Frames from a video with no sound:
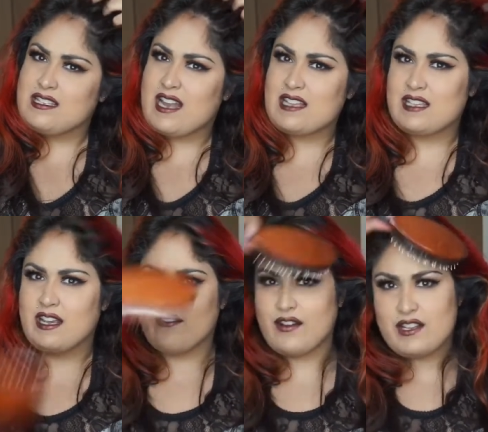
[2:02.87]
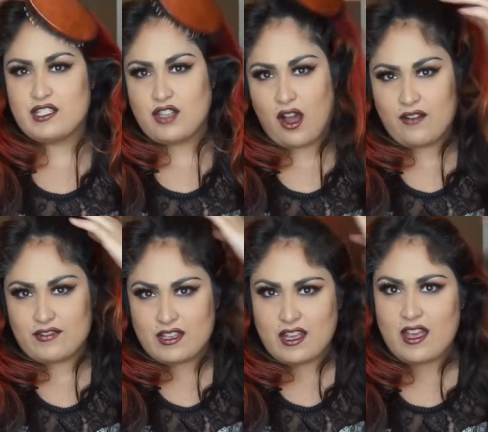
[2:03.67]
it has like a very
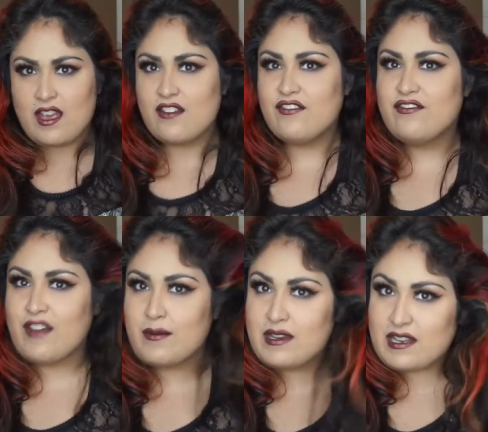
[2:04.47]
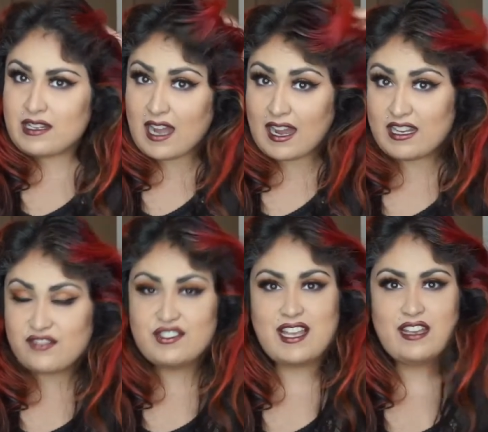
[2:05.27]
soft, feminine kind
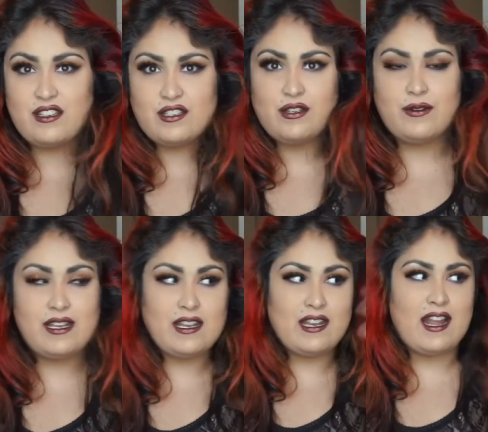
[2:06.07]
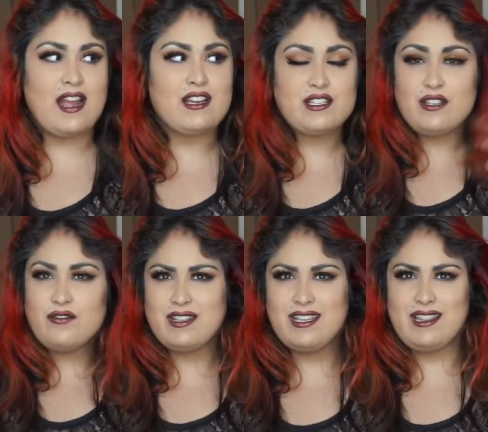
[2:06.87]
of scent to it and I actually
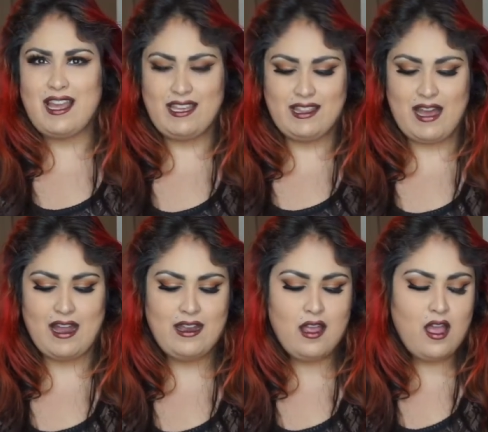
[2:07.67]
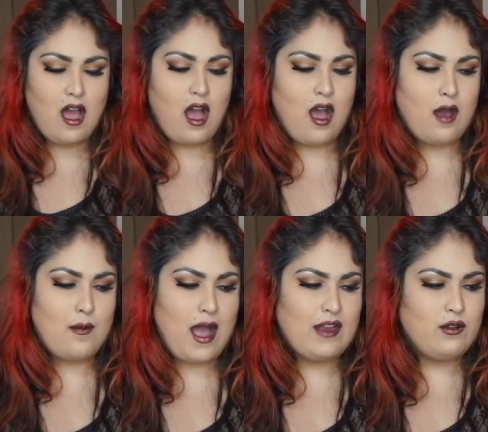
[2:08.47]
really like that.
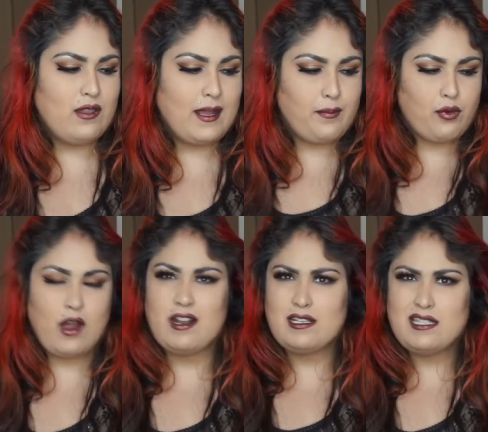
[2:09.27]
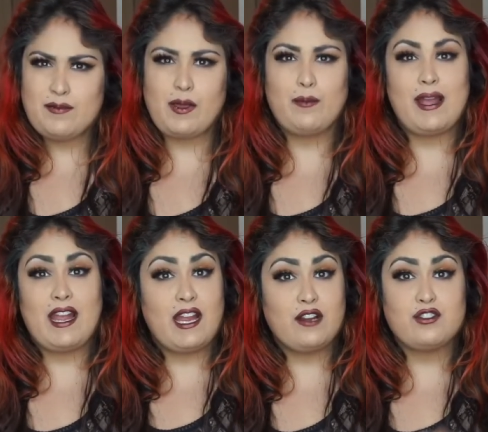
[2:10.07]
Um, I don't like products that make my
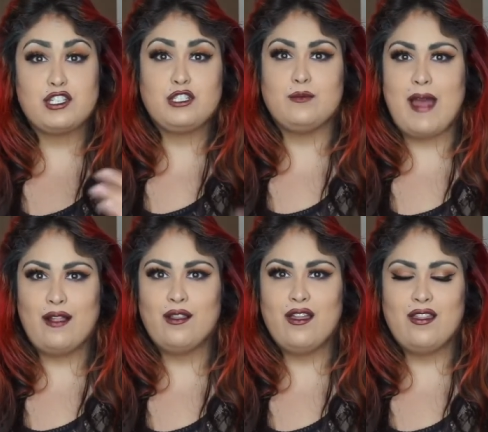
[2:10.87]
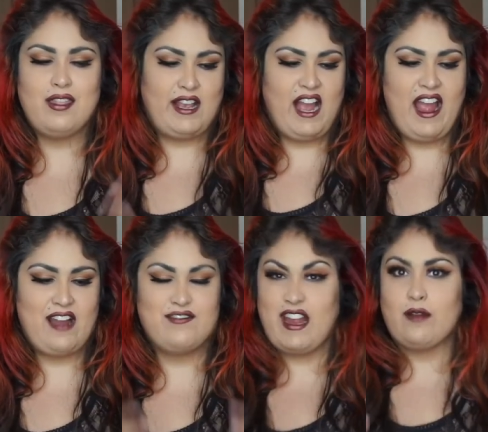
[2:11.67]
hair smell like I
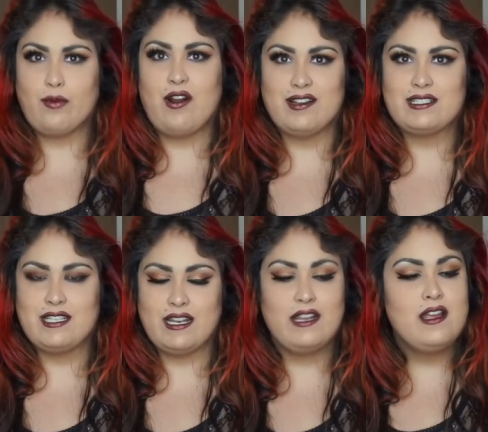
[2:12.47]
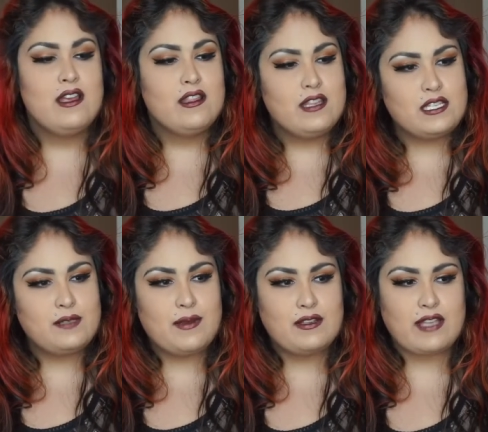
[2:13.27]
have hair products in it. This
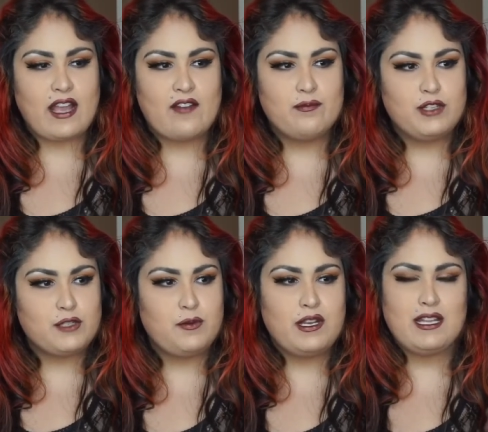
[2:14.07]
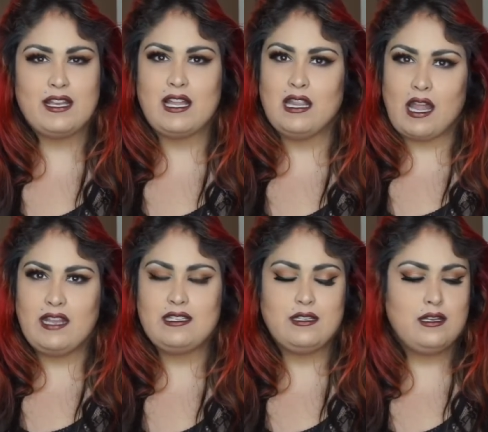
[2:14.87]
smells like I'm just putting like a
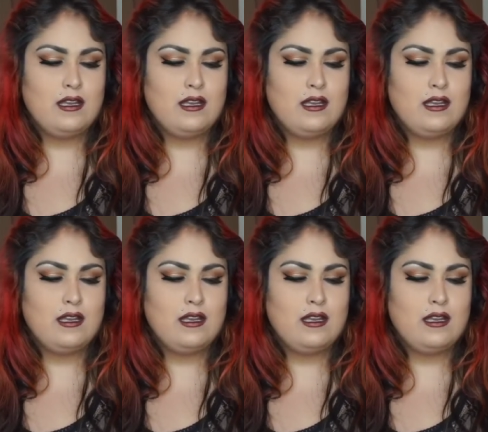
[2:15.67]
light